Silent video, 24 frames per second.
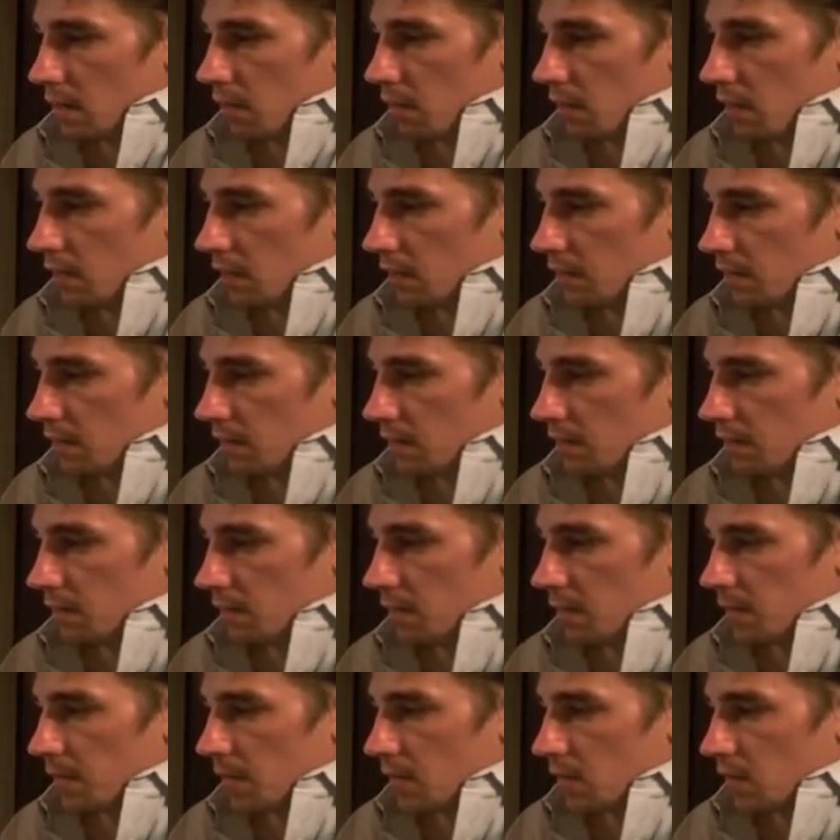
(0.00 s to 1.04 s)
business
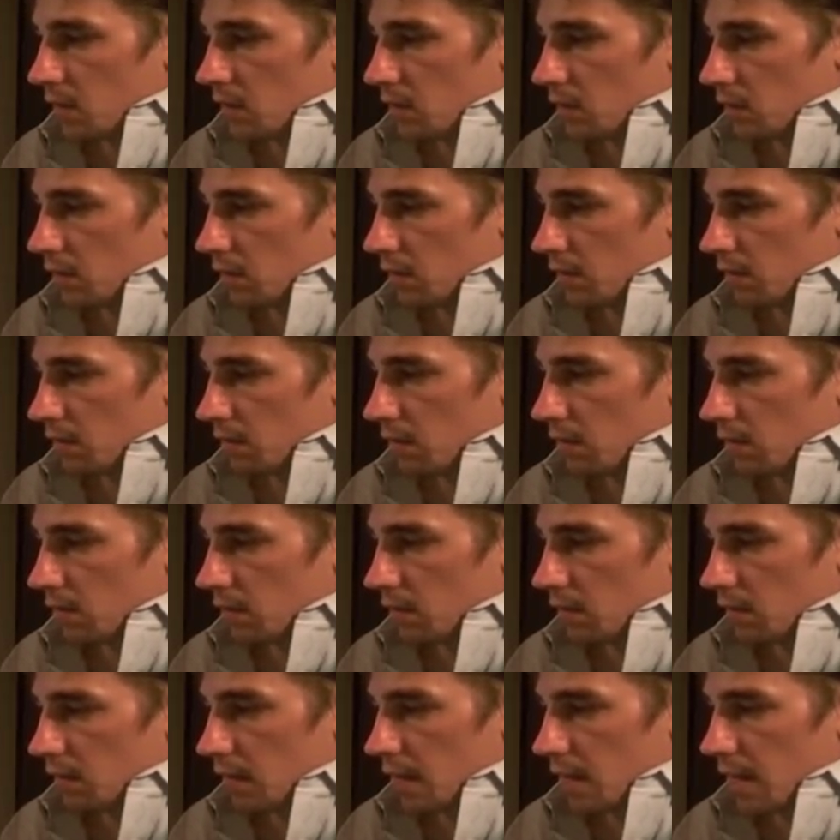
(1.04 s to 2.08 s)
information,
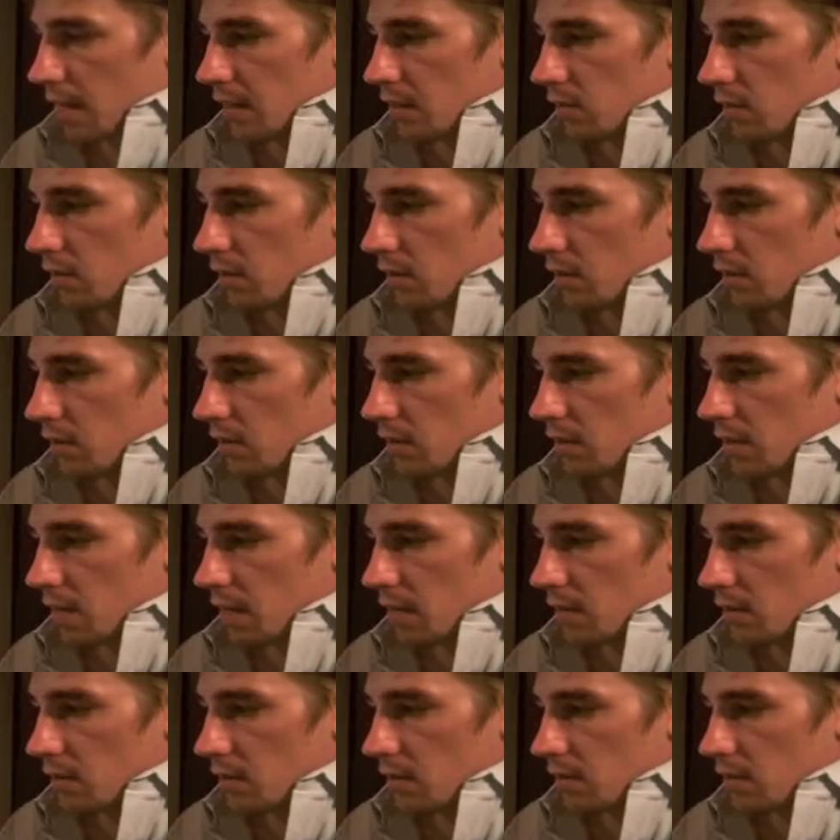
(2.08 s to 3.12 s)
last year
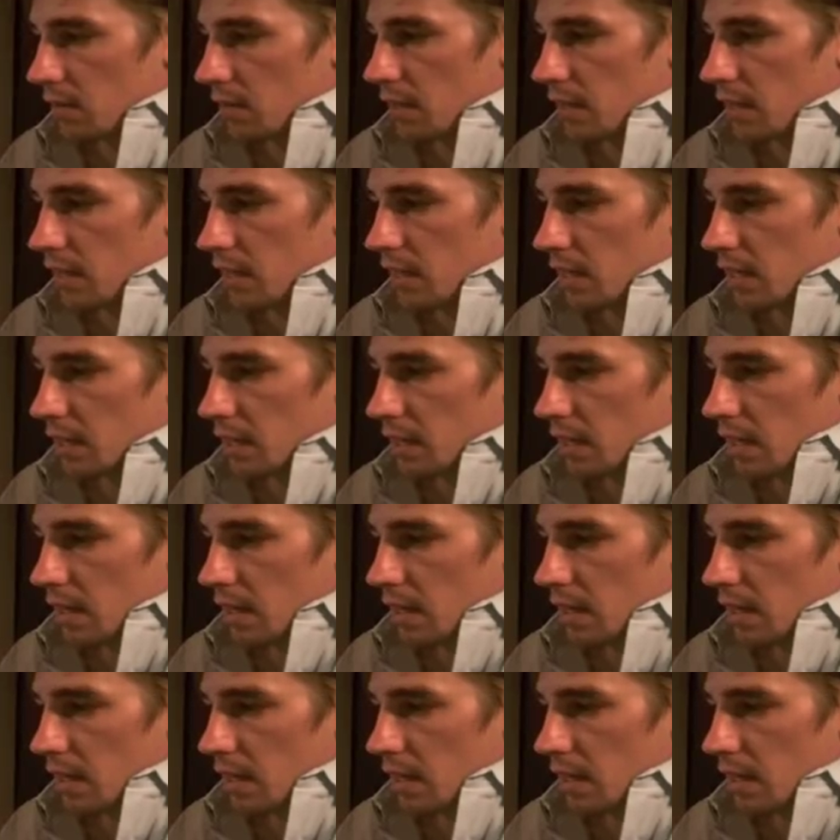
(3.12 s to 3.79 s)
history,